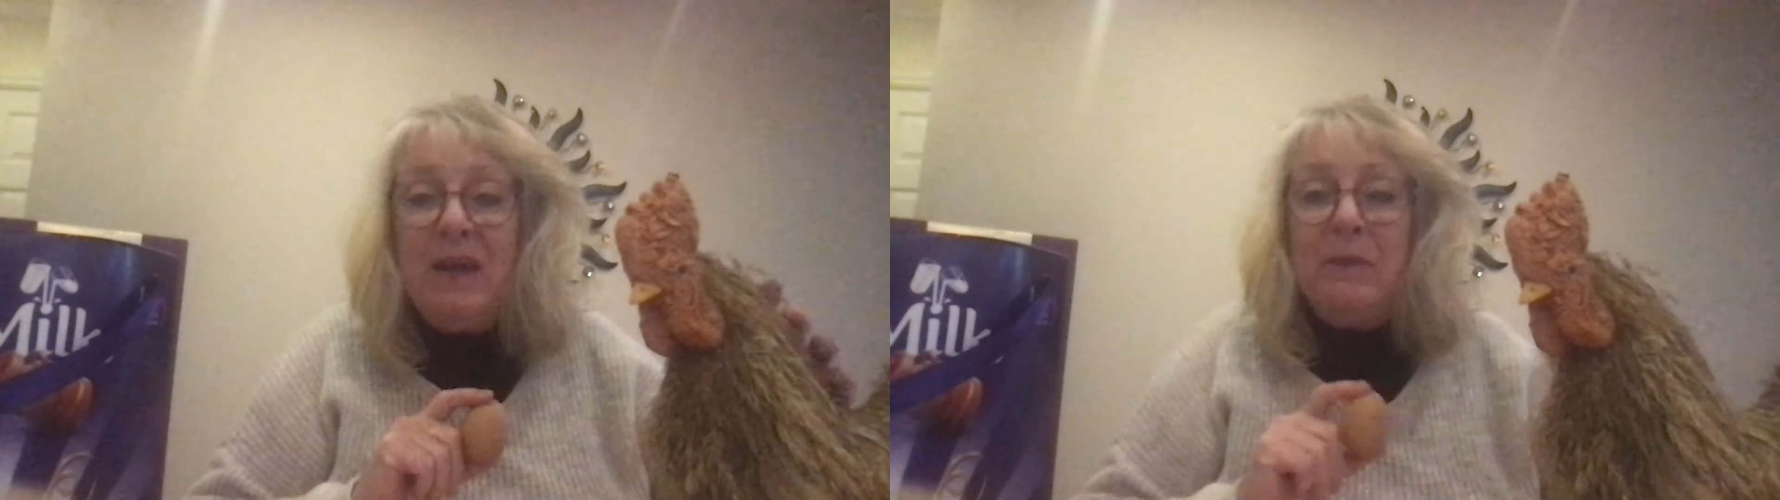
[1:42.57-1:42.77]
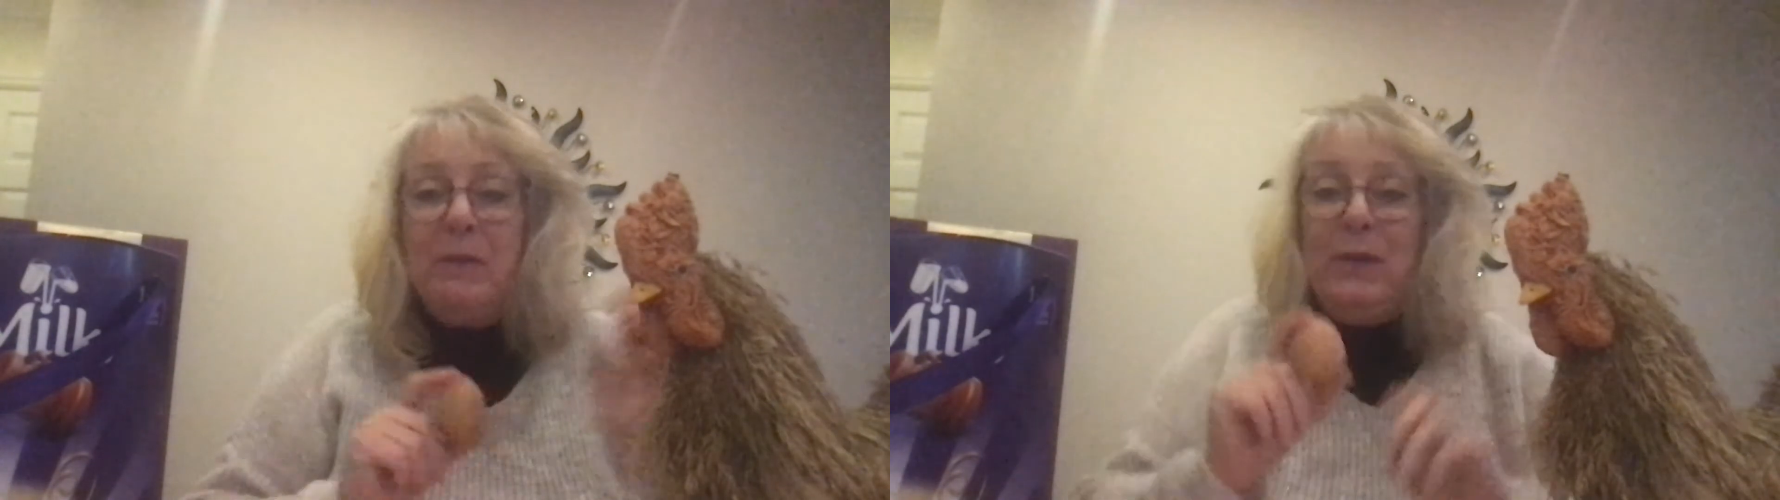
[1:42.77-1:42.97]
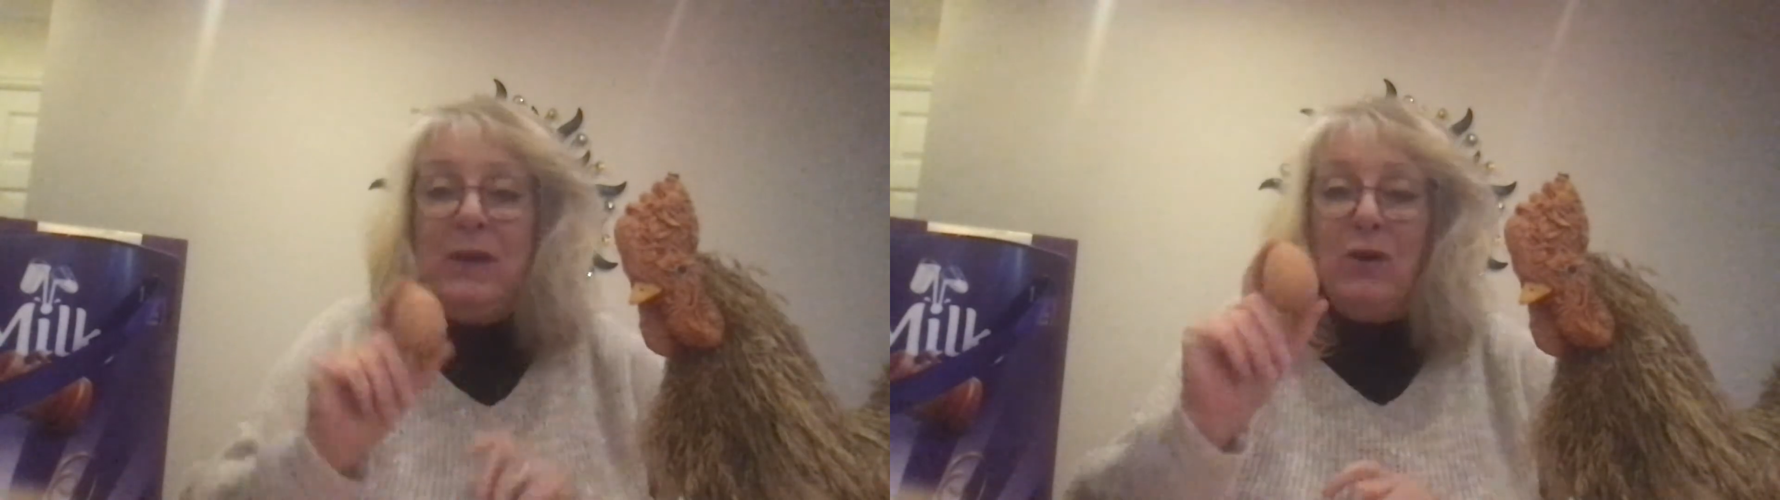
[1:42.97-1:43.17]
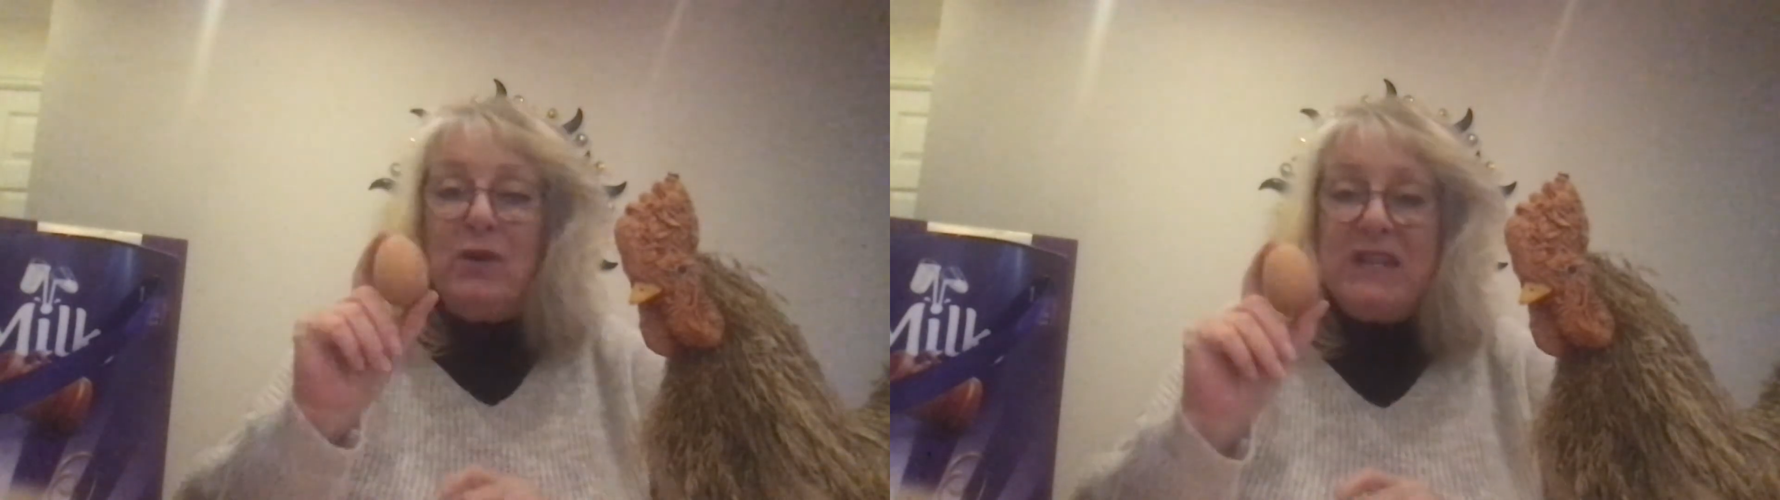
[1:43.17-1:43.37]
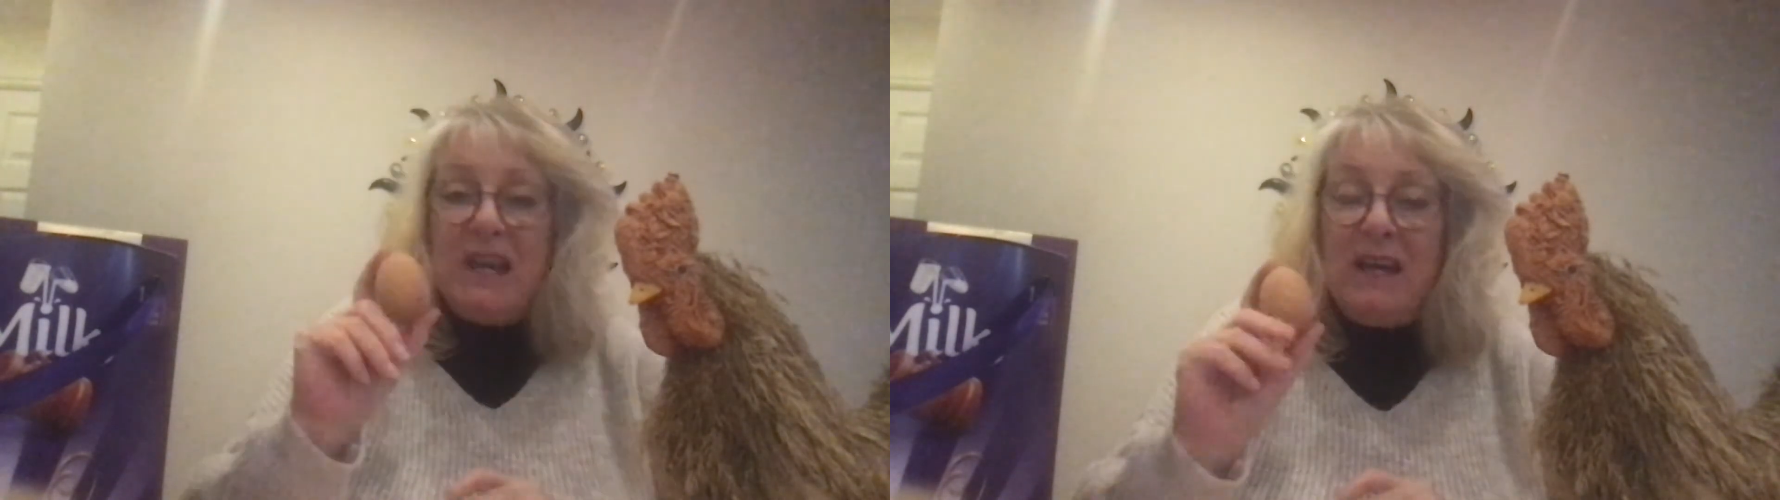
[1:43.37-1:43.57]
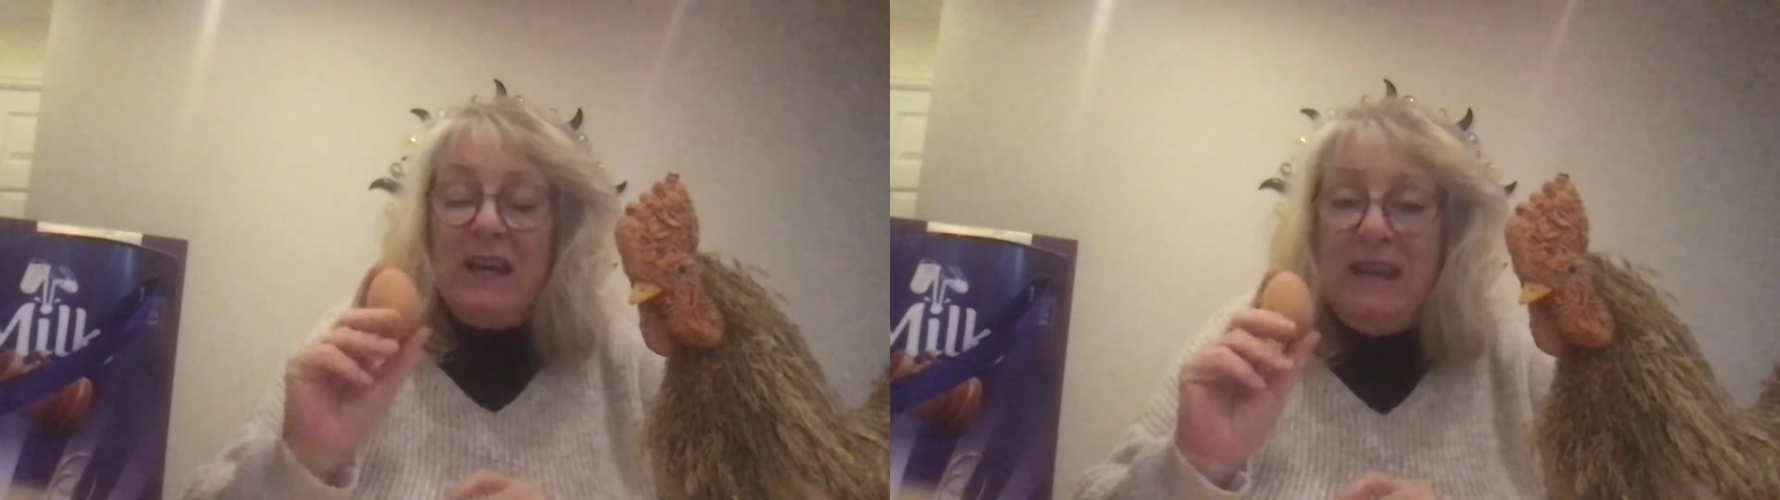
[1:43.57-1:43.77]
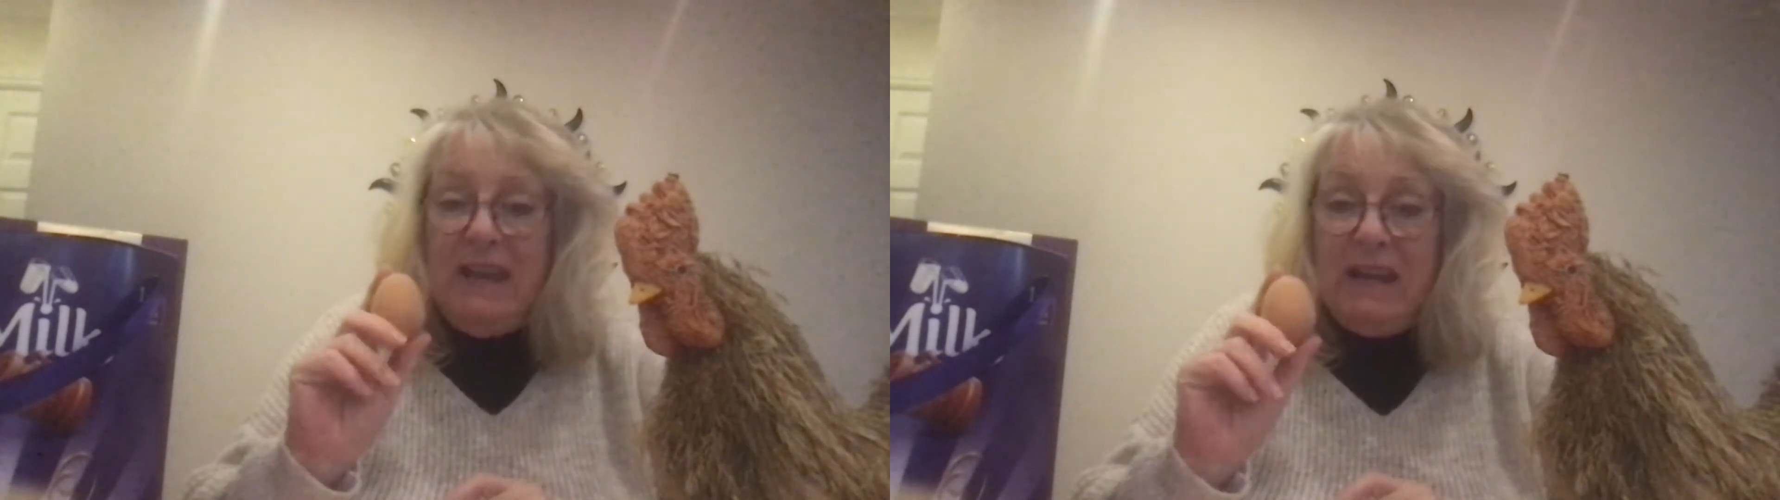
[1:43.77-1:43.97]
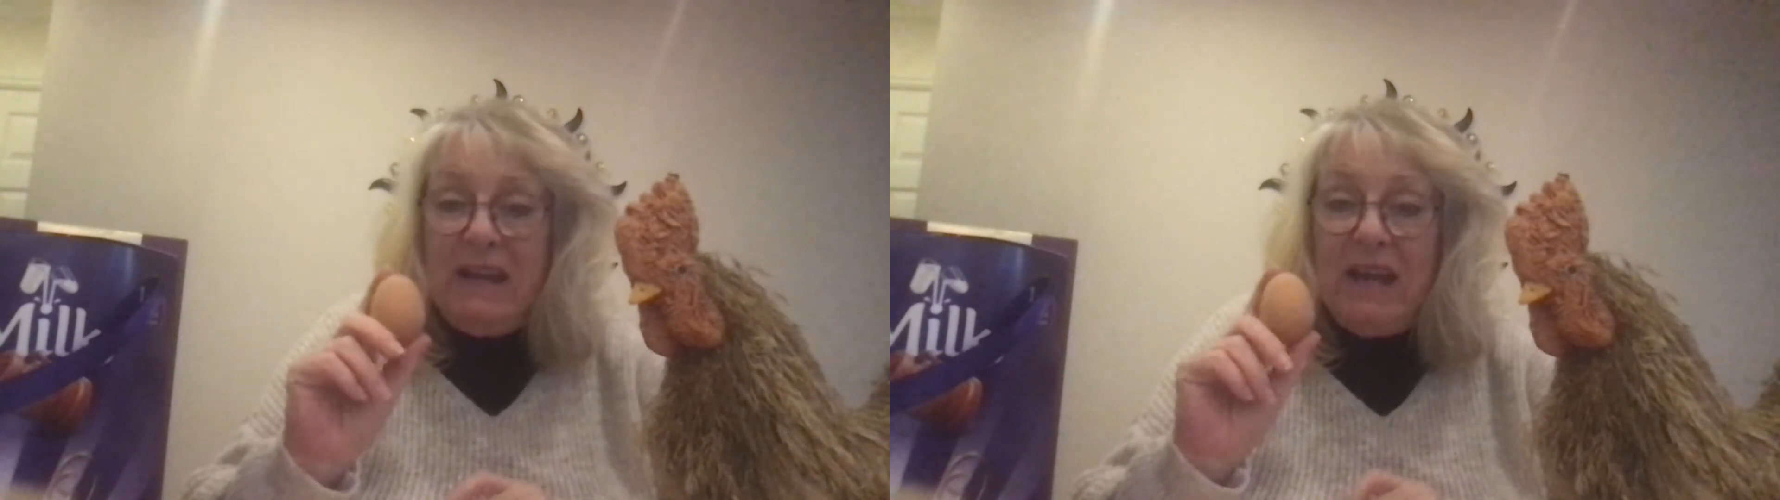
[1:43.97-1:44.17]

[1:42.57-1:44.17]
But we got an egg